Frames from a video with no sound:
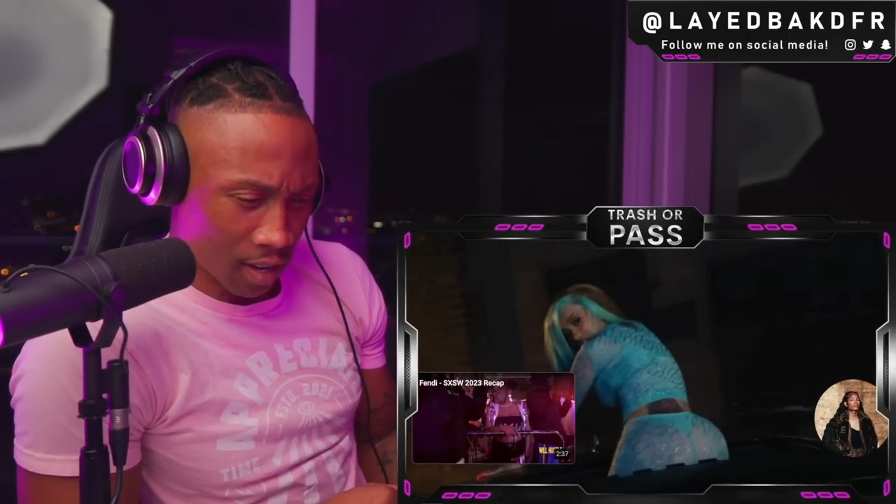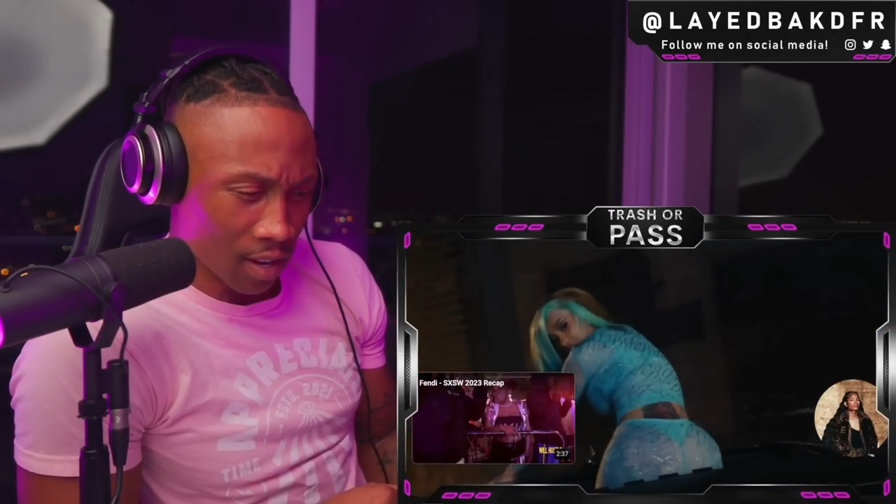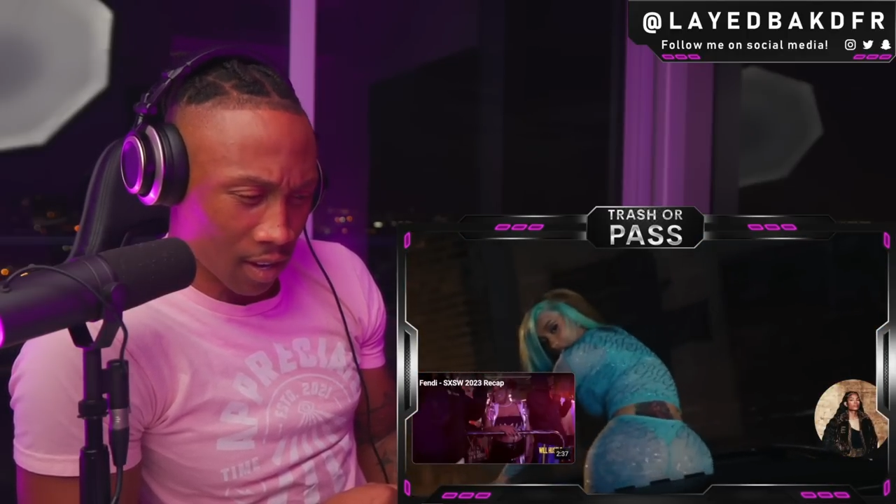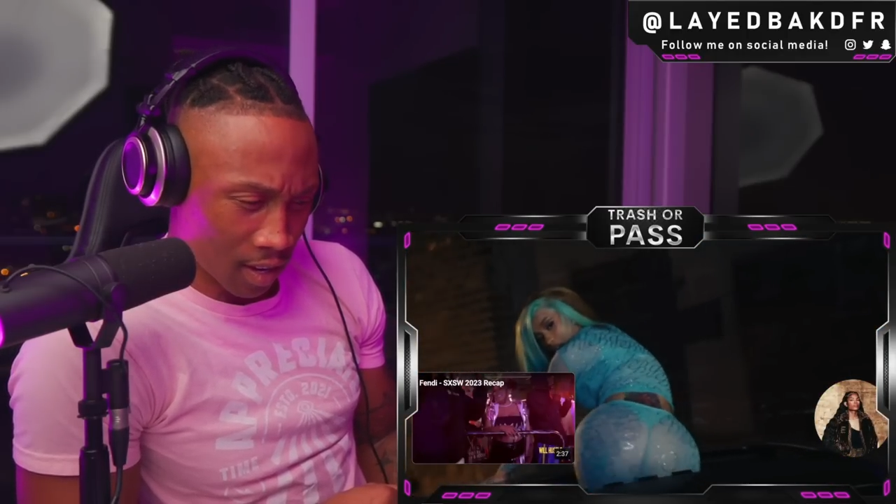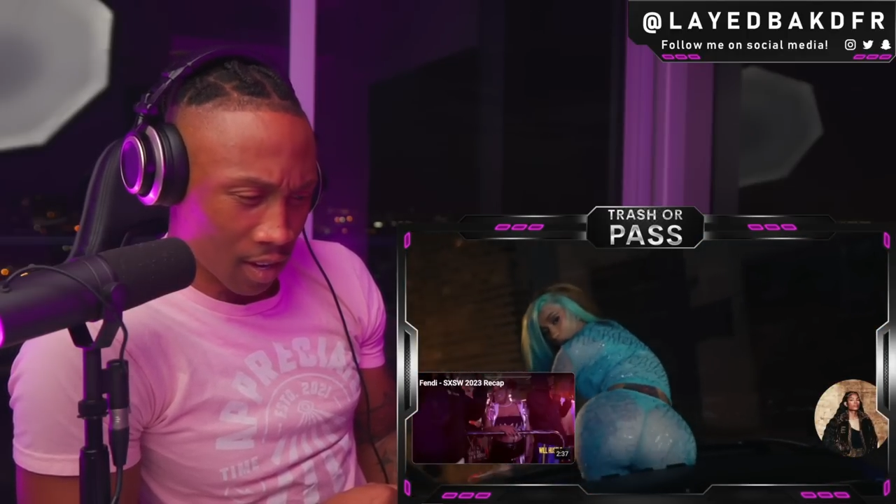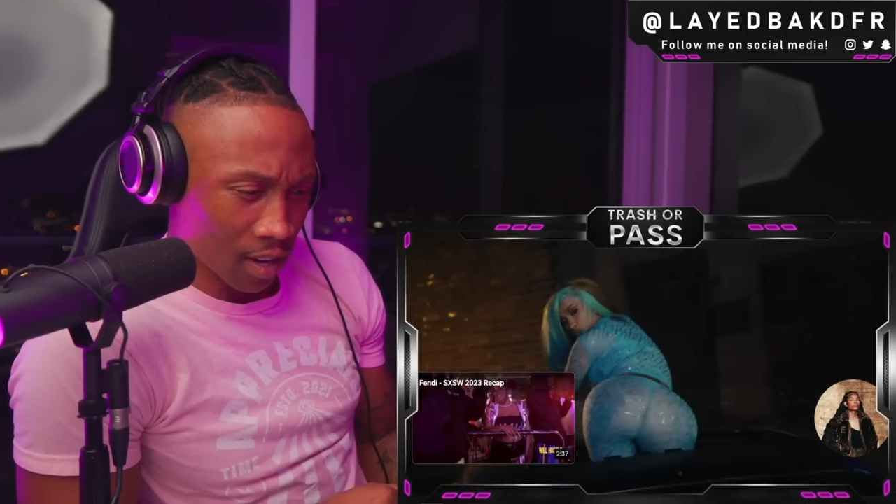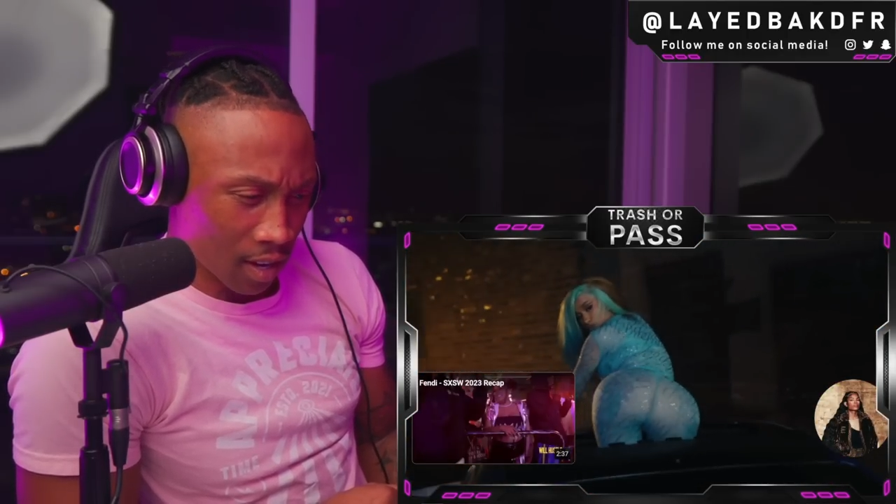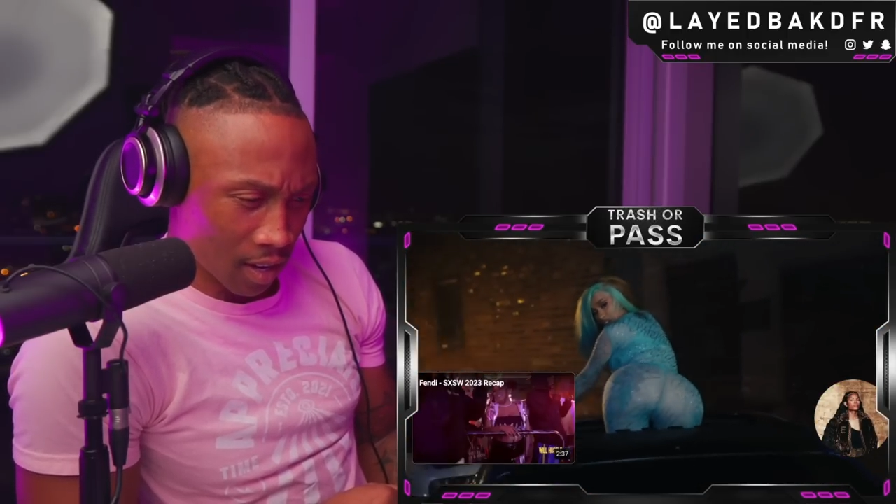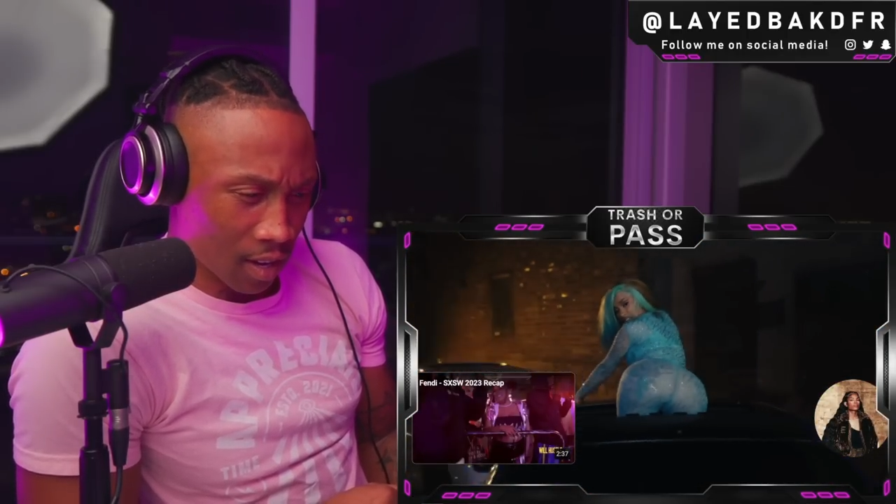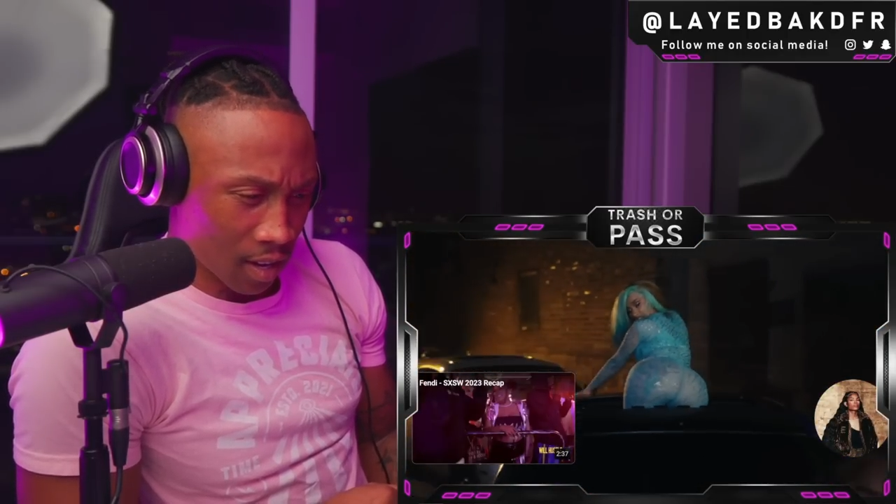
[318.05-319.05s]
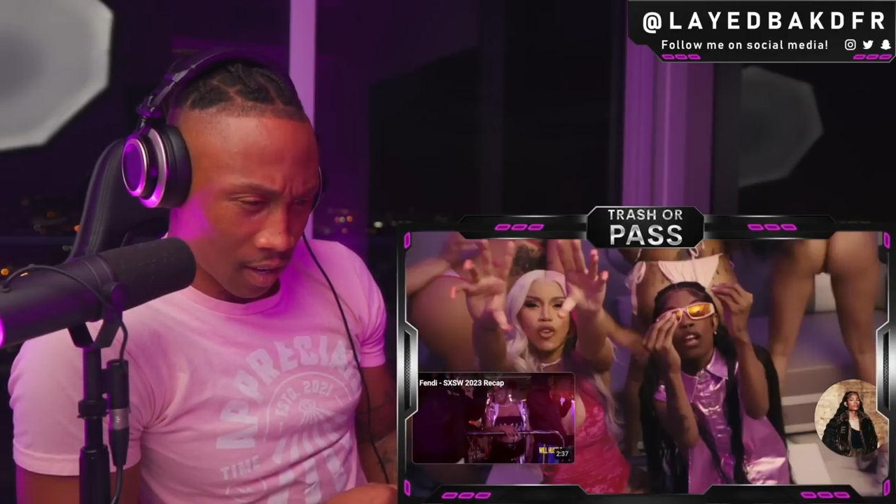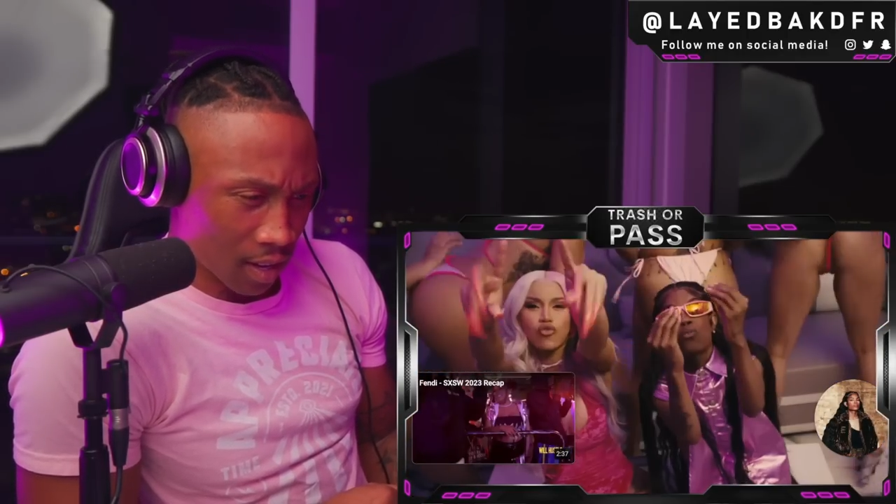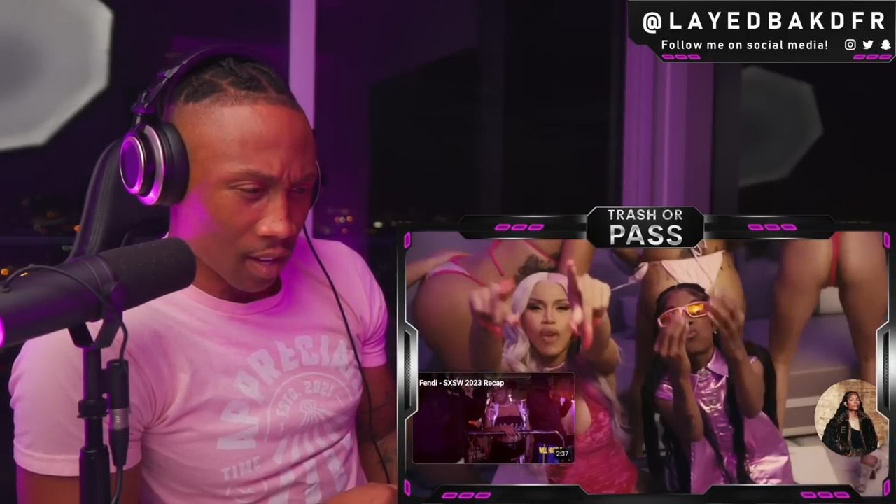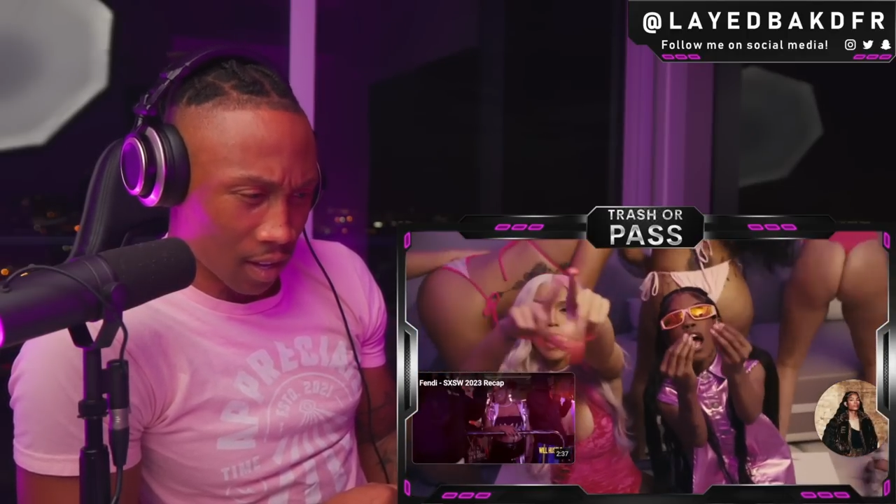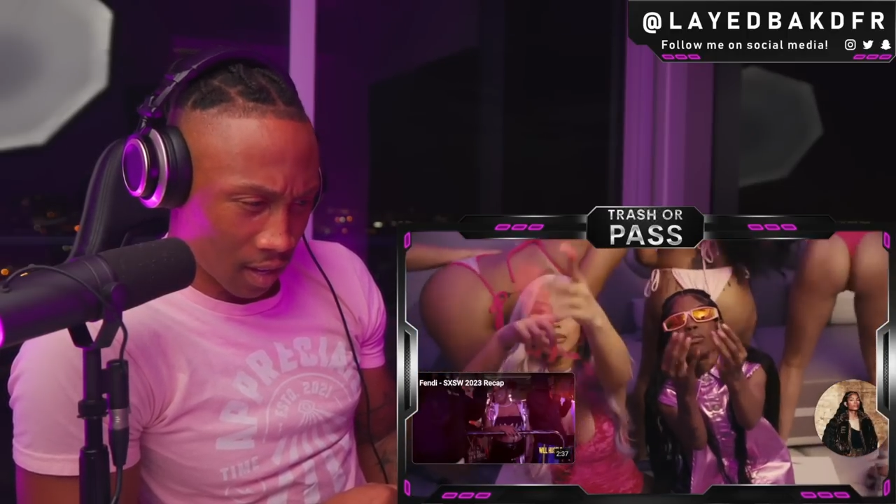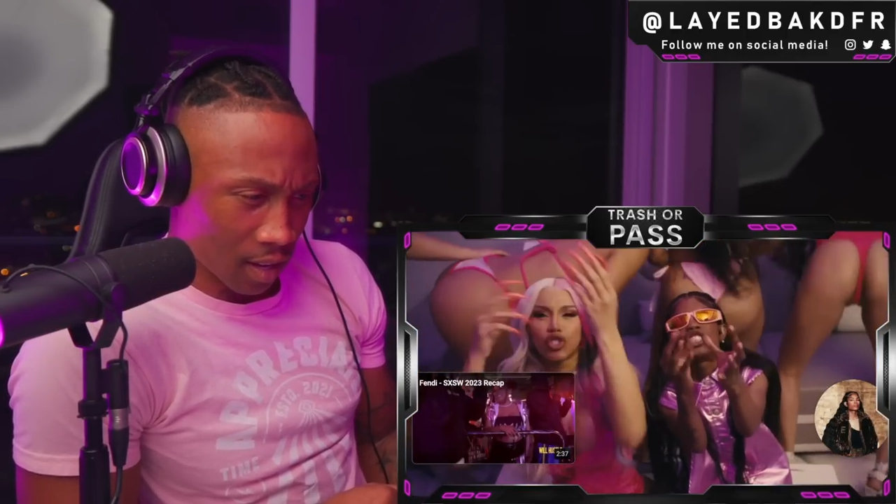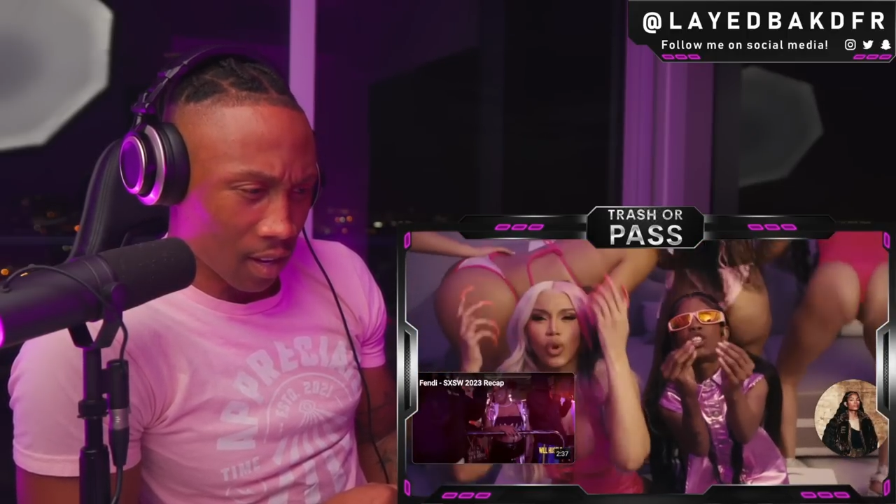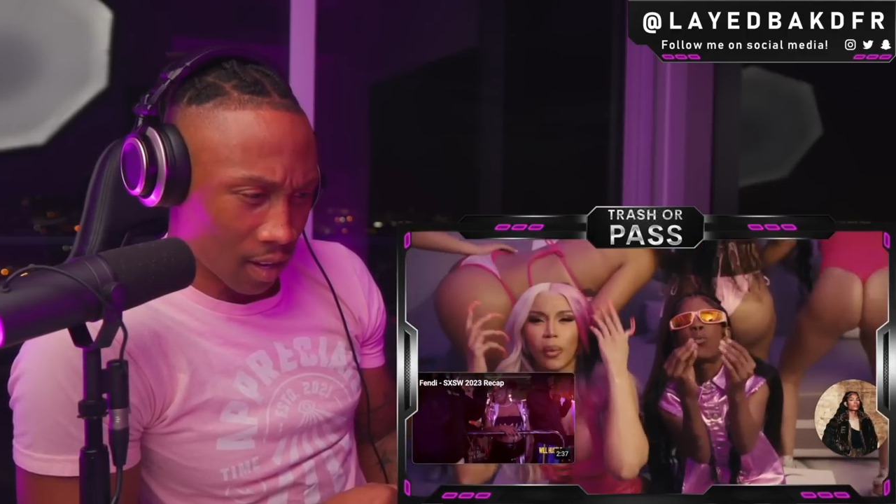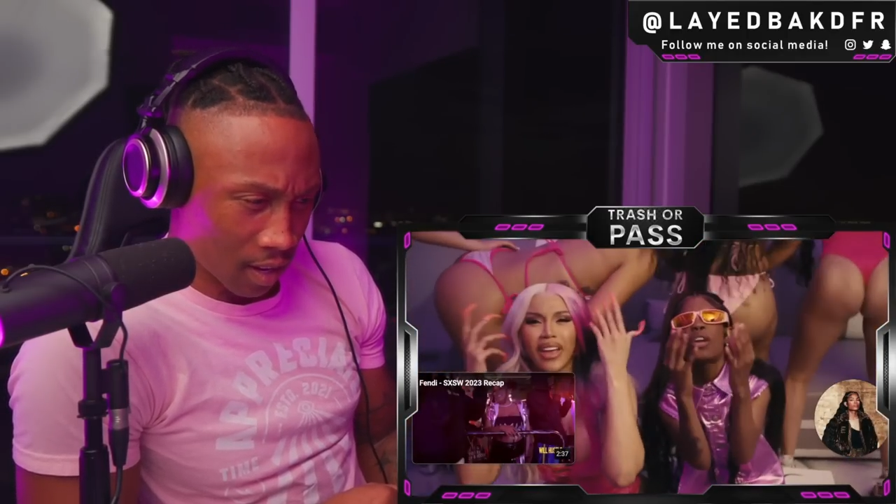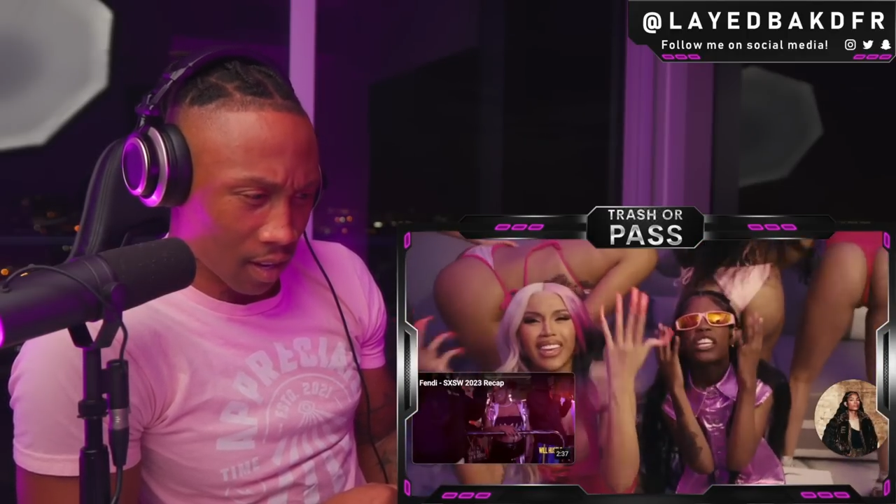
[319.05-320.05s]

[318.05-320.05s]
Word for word: Niggas capping in they rap, should